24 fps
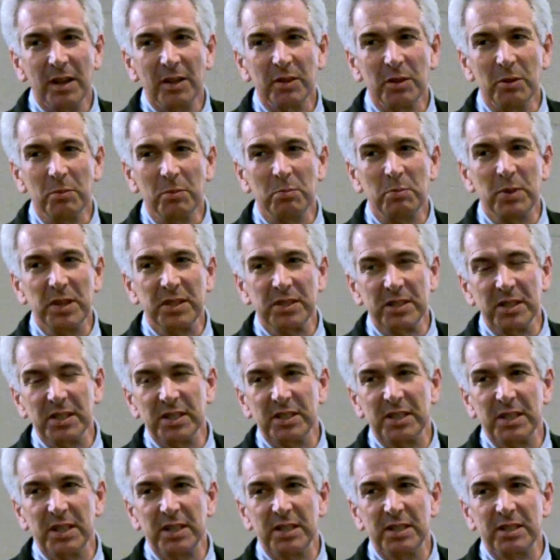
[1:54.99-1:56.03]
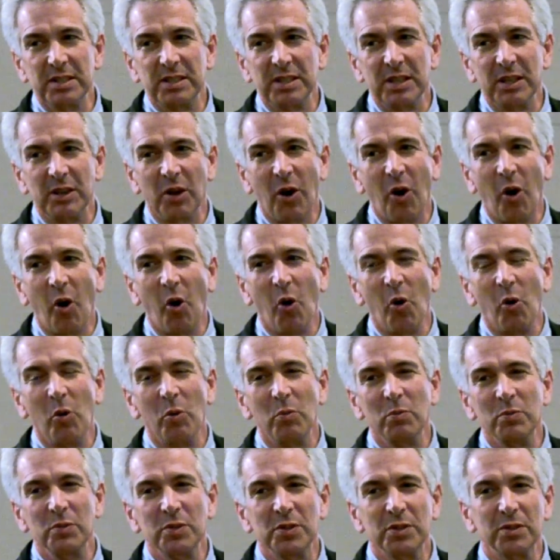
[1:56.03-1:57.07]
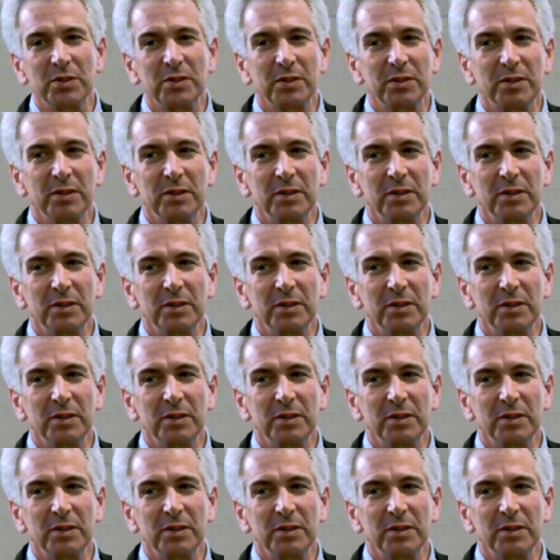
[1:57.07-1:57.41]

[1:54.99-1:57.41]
the businesses and homes,